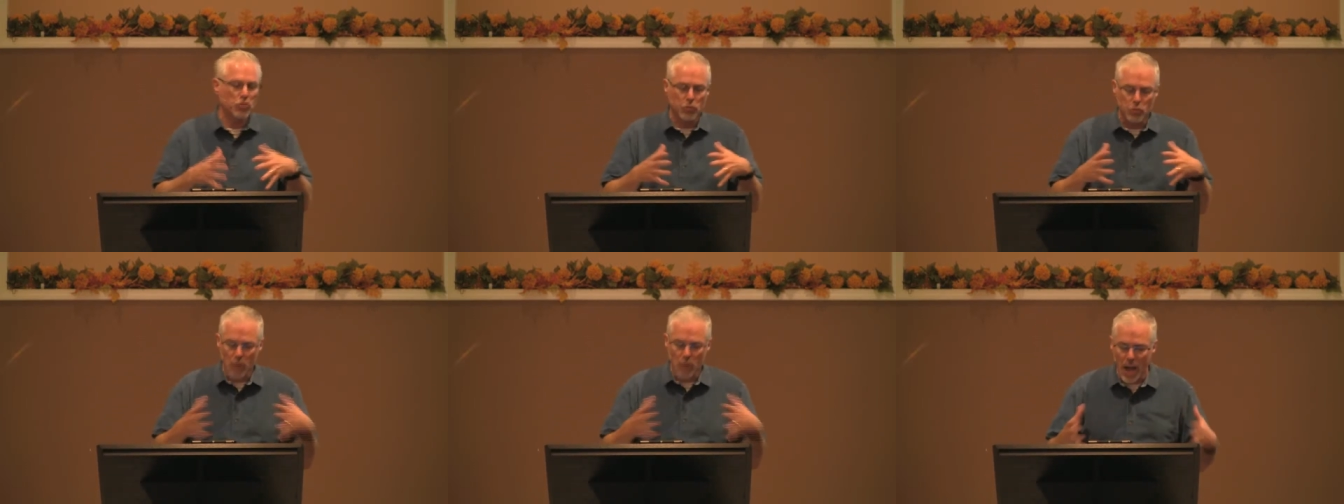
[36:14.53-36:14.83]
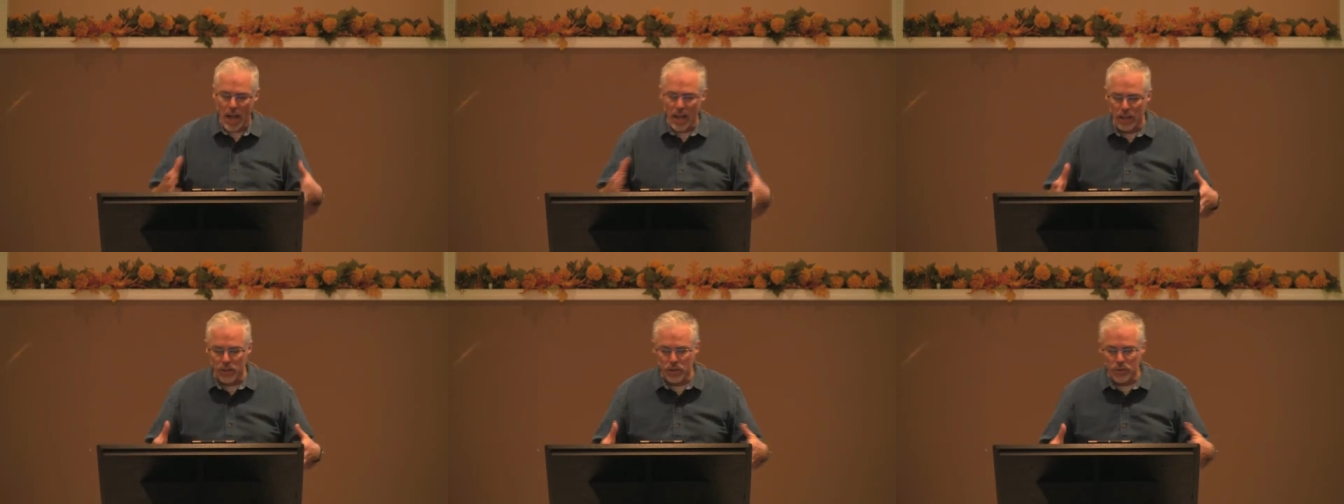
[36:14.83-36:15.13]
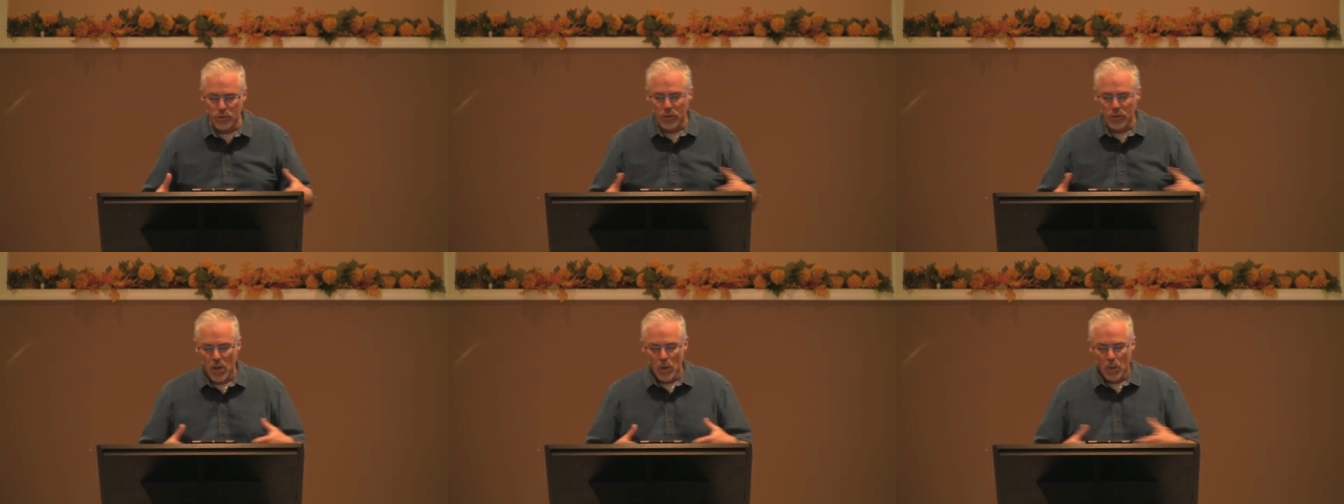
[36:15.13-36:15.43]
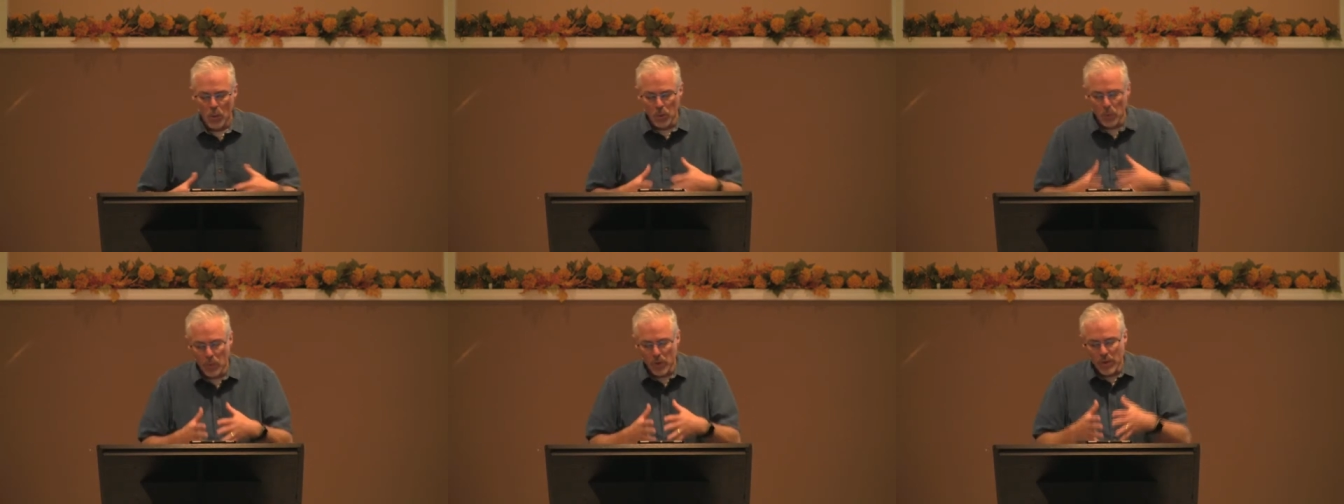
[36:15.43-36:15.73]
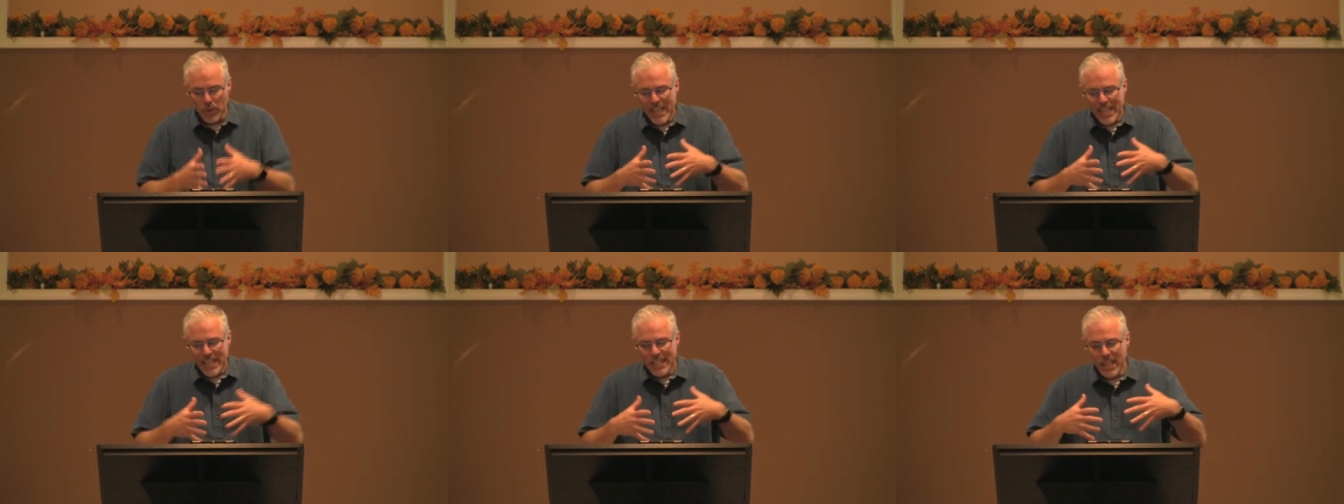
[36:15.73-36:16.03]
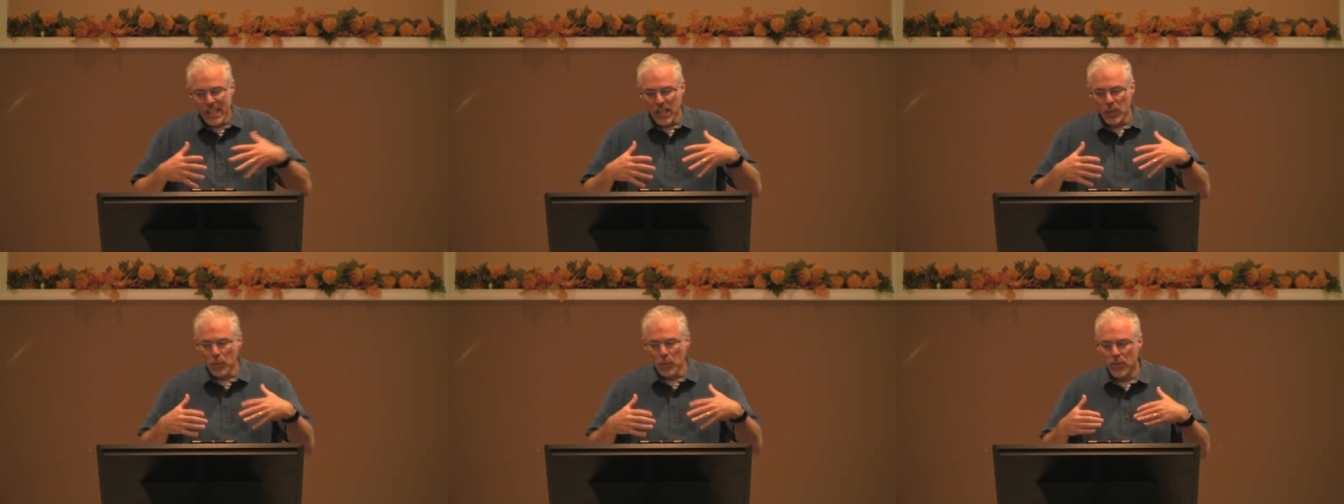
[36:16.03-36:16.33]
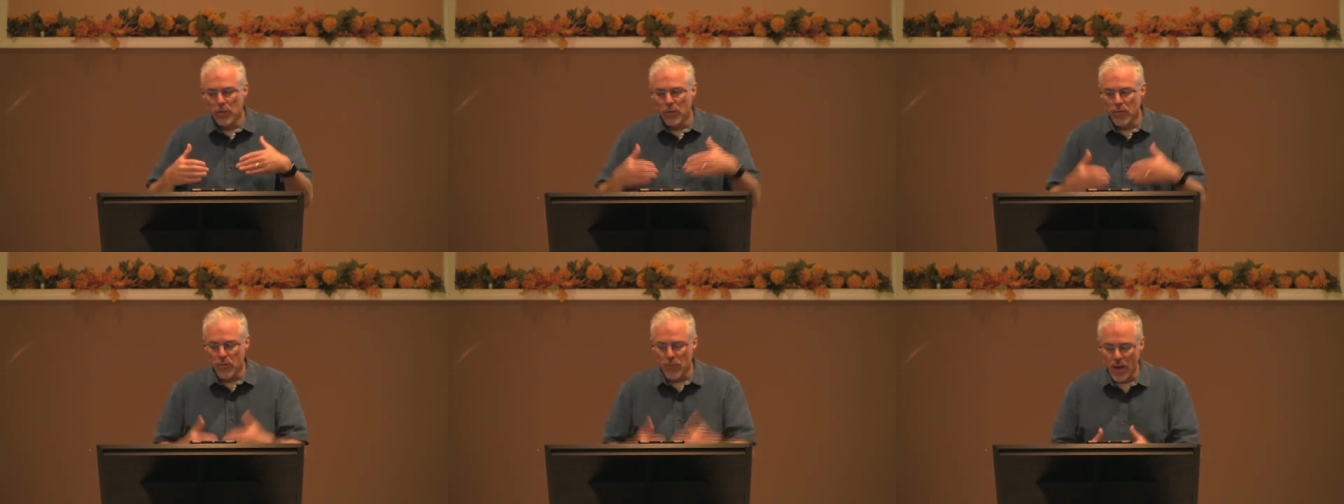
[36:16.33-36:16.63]
trials, when we're dealing
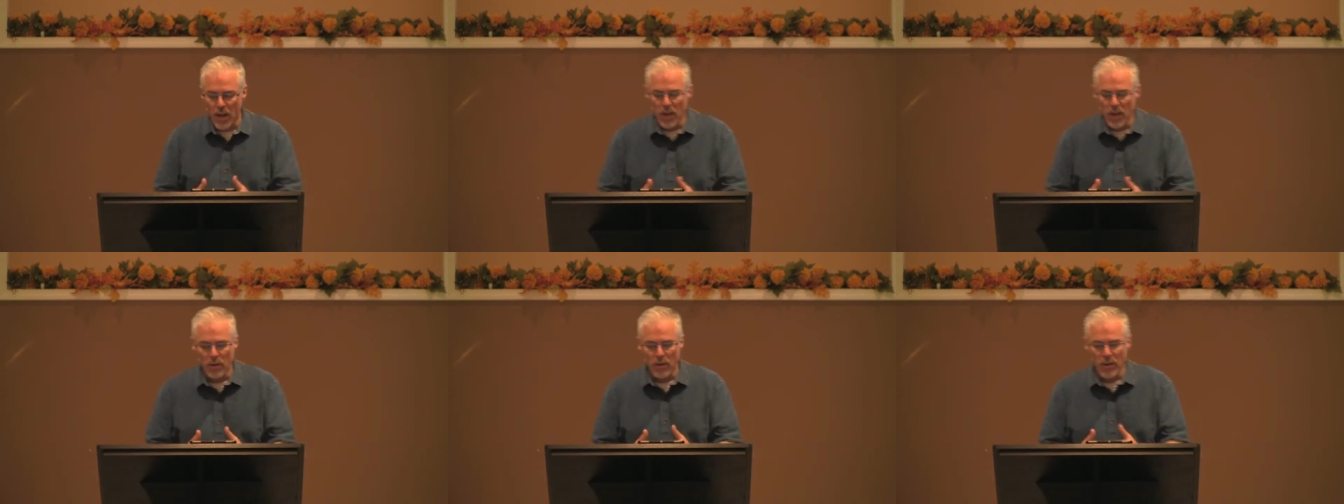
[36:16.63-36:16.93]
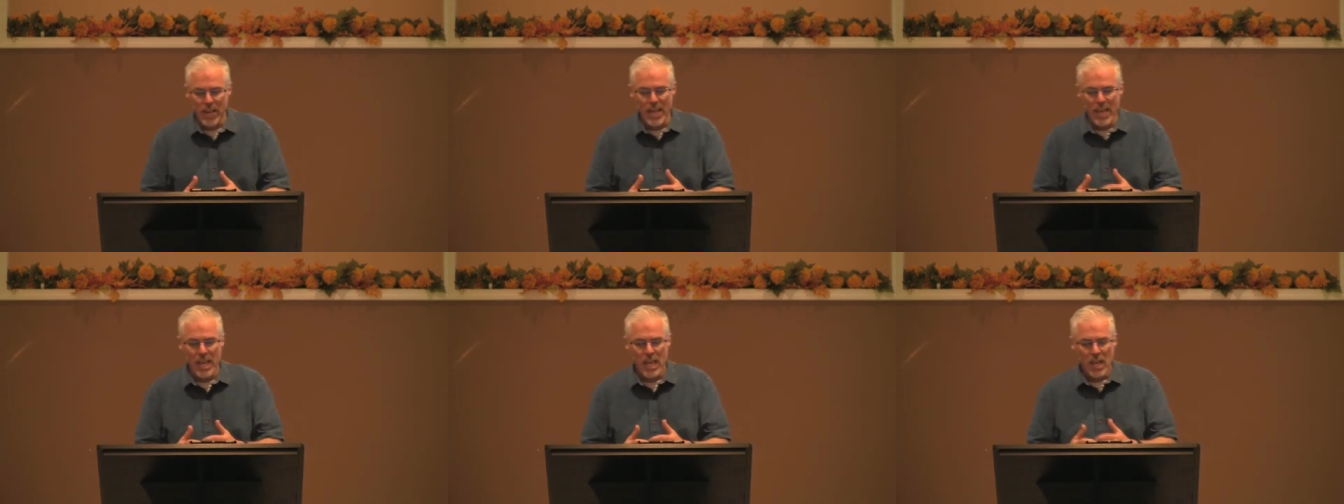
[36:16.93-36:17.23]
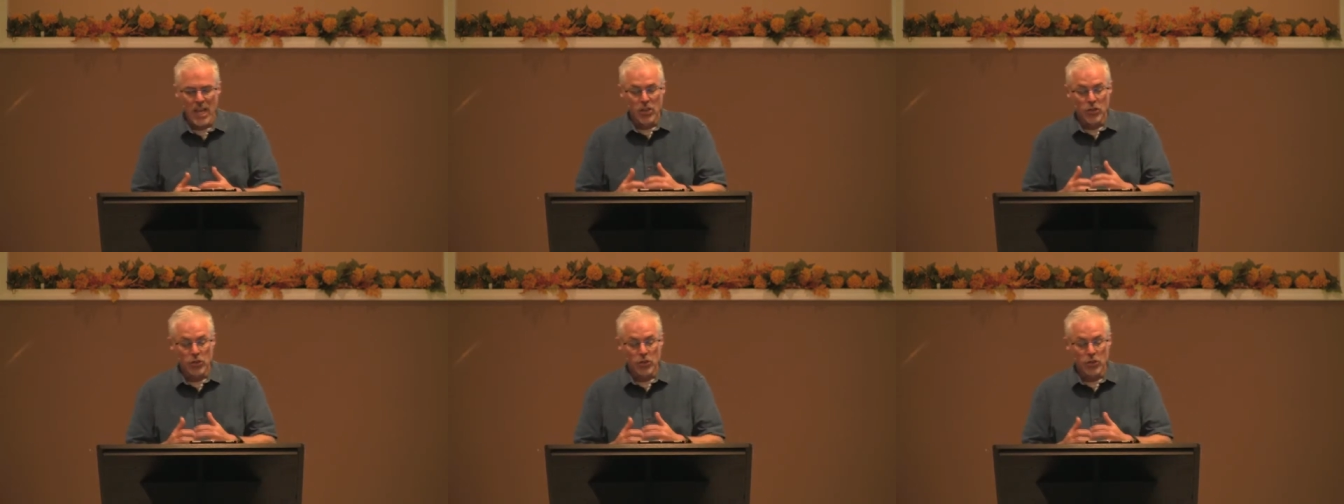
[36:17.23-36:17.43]
with fiery